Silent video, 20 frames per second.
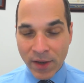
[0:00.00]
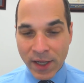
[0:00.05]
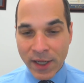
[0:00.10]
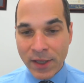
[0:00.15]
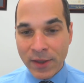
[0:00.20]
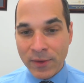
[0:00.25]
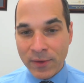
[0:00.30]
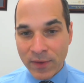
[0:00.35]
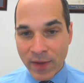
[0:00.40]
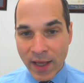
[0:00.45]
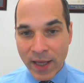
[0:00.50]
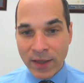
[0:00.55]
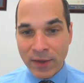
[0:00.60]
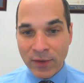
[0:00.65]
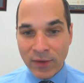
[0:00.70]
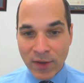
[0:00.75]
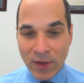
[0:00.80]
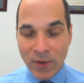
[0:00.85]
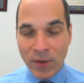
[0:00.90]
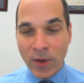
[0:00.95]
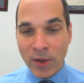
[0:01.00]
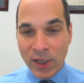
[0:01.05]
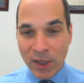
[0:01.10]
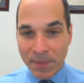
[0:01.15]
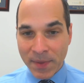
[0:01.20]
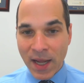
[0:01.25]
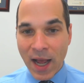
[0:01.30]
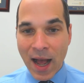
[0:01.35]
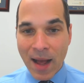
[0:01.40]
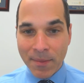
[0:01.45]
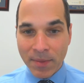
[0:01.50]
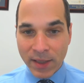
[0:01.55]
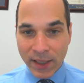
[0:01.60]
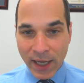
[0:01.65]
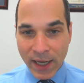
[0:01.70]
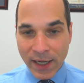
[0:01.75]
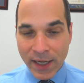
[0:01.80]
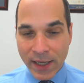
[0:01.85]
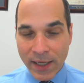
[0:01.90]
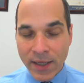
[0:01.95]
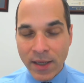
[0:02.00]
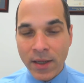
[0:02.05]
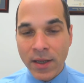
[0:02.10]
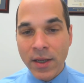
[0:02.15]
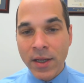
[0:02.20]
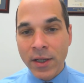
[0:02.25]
is then still going to be obligated